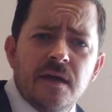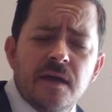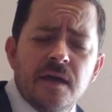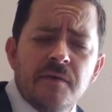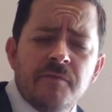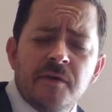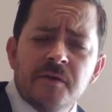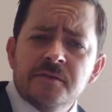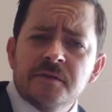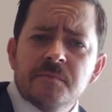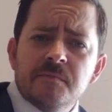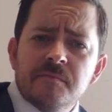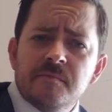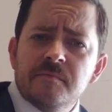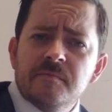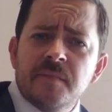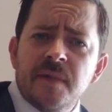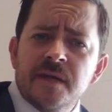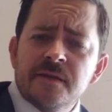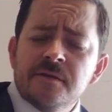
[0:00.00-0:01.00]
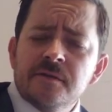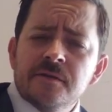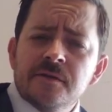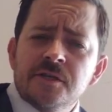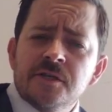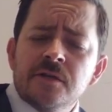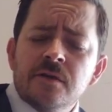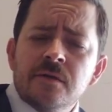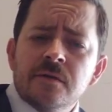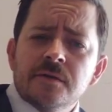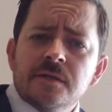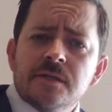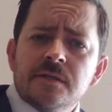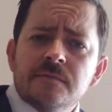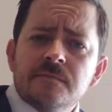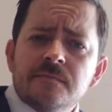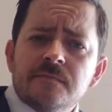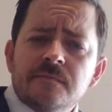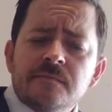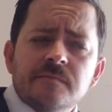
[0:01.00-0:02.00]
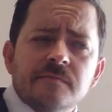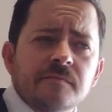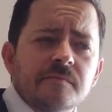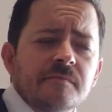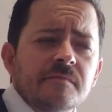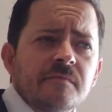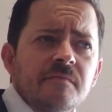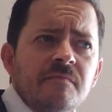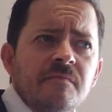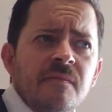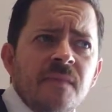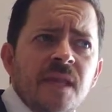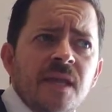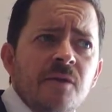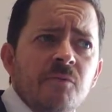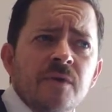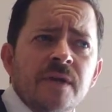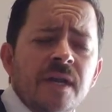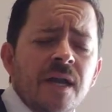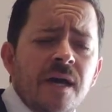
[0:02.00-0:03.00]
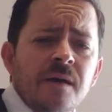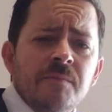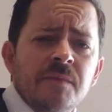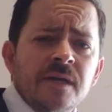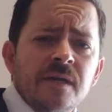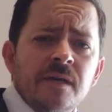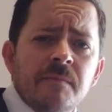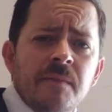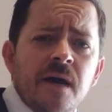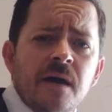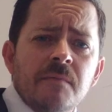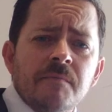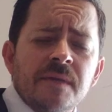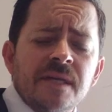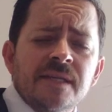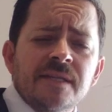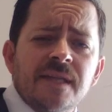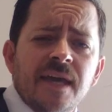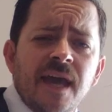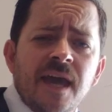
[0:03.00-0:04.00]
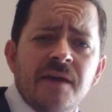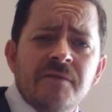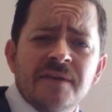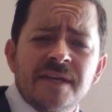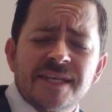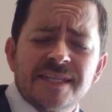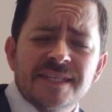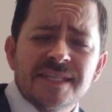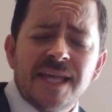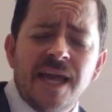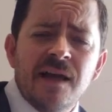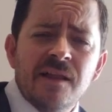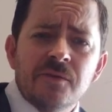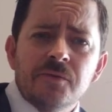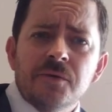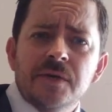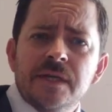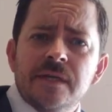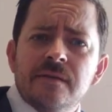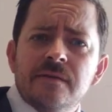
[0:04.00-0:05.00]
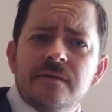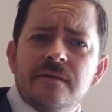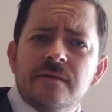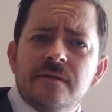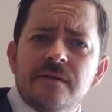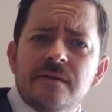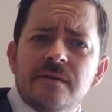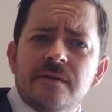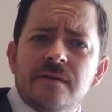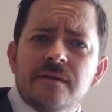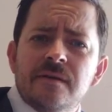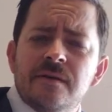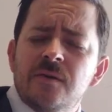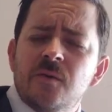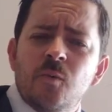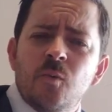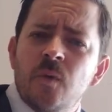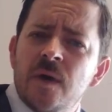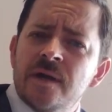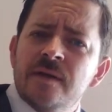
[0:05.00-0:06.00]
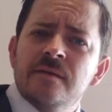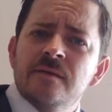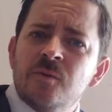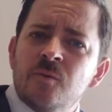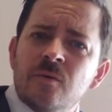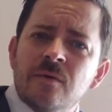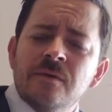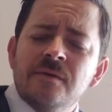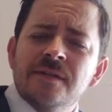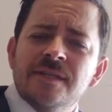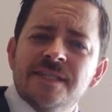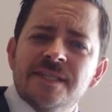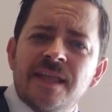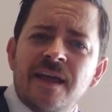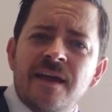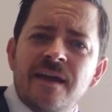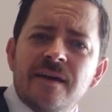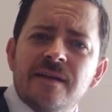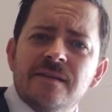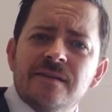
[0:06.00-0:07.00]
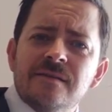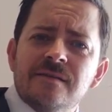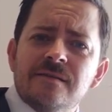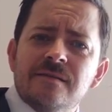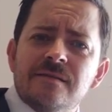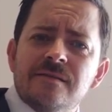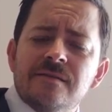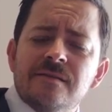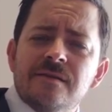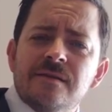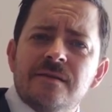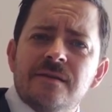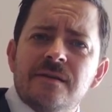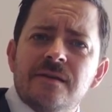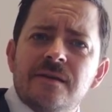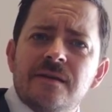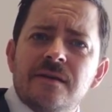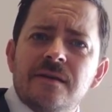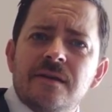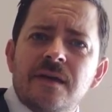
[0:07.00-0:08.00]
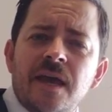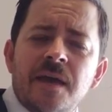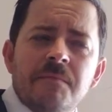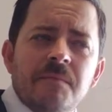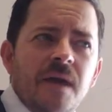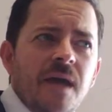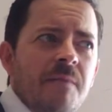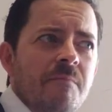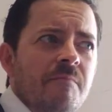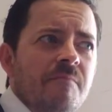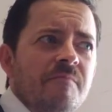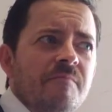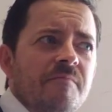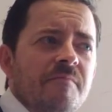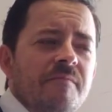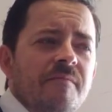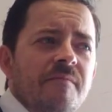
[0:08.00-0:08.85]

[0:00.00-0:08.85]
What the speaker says: if I was a pastor at a church, it would not be about me having a salary. What in the world is that? Am